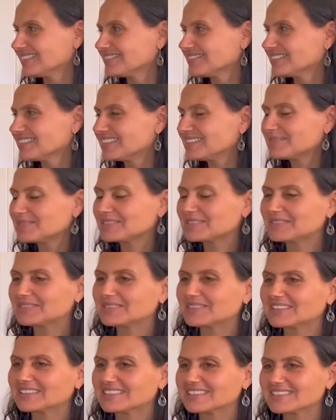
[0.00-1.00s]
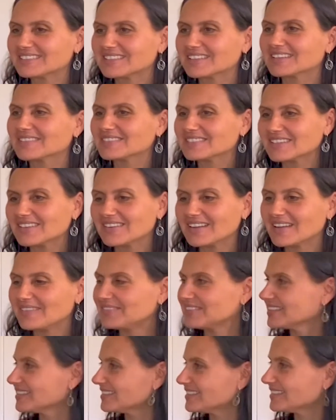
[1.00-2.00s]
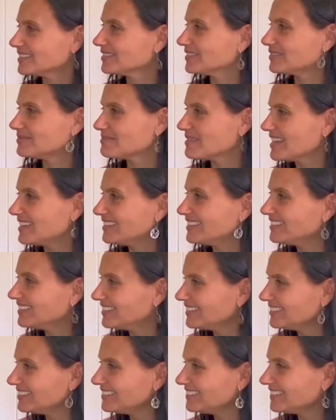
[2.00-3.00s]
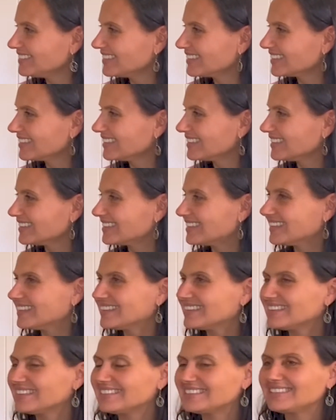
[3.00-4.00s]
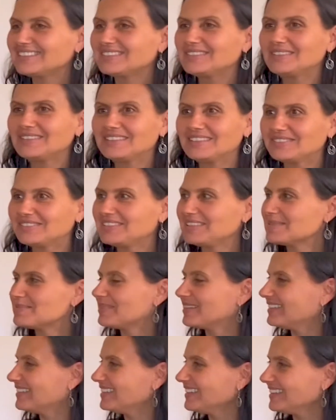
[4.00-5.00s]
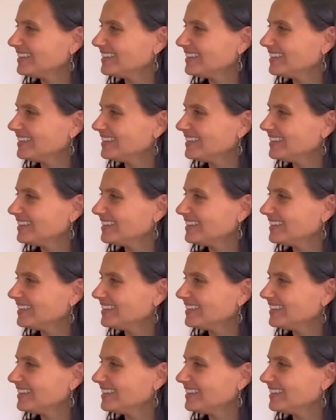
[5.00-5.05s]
Really beautiful work you're doing. I'm so happy to have met you, that you live nearby.